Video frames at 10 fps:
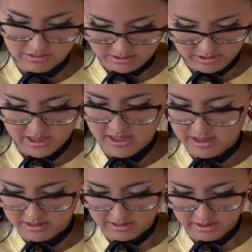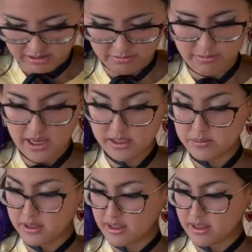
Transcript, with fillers: okay, there's a lot of mess, but